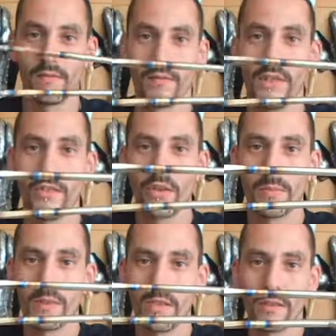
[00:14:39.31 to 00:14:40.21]
These
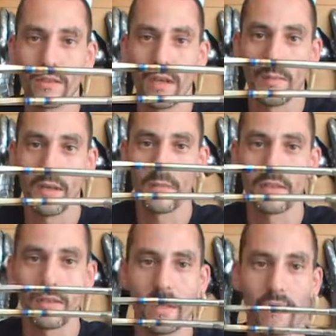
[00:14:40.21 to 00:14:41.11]
chopsticks I made
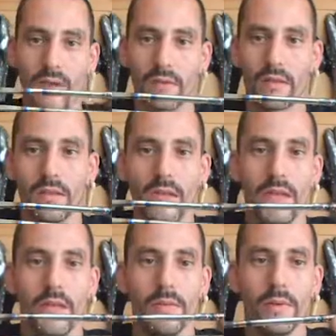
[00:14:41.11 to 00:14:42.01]
myself out of
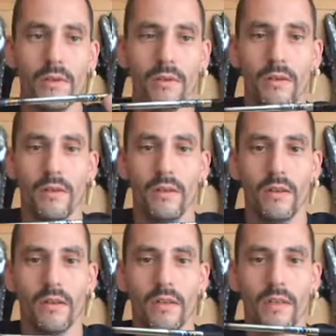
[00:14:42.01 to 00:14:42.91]
titanium.
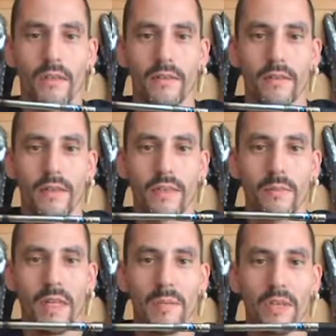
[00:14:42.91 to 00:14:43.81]
It's a
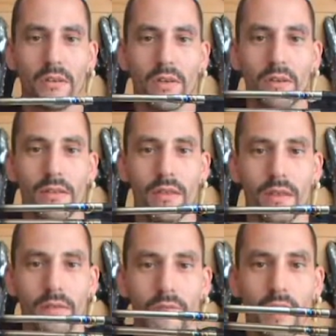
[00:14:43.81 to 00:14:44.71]
6mm rod
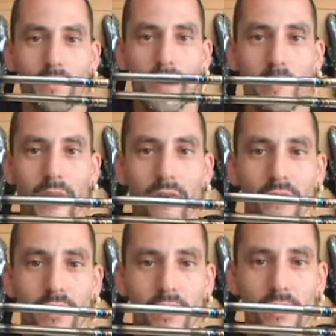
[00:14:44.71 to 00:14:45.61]
and a
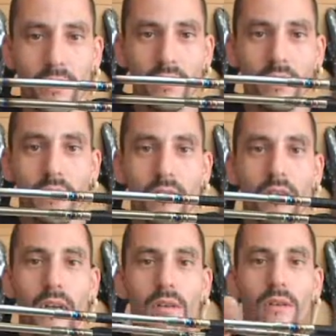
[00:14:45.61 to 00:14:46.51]
5mm rod.
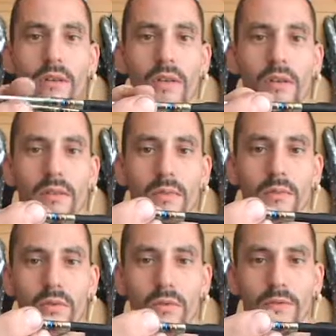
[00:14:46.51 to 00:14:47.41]
I turned out some
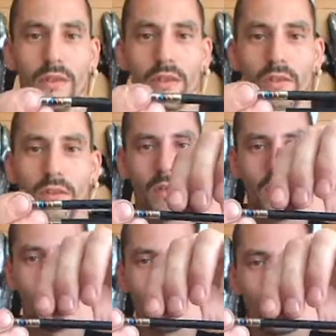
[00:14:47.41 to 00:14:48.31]
grooves here
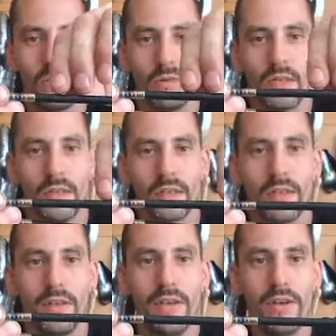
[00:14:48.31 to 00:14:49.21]
and the whole length
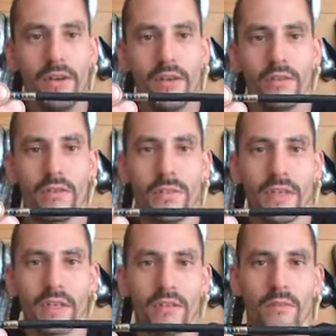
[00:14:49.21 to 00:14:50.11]
here to
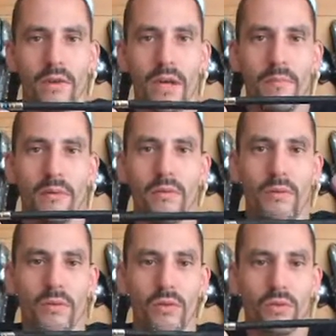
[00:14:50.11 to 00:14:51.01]
make a wrap
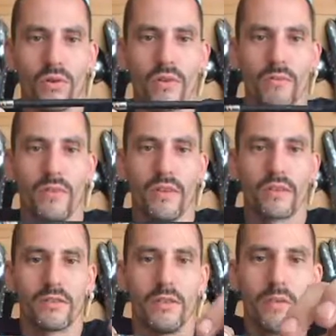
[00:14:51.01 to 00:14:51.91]
with a cord, with
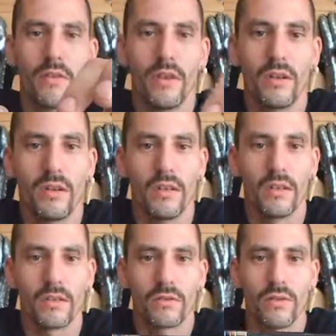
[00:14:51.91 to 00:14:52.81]
extreme thin
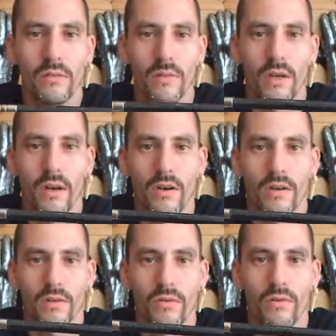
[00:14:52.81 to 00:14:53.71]
and extreme hard
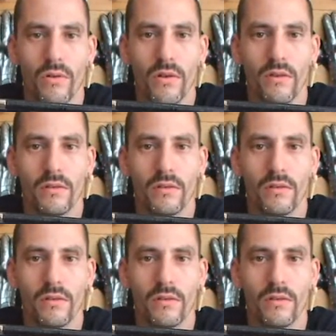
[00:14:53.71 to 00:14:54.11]
cord.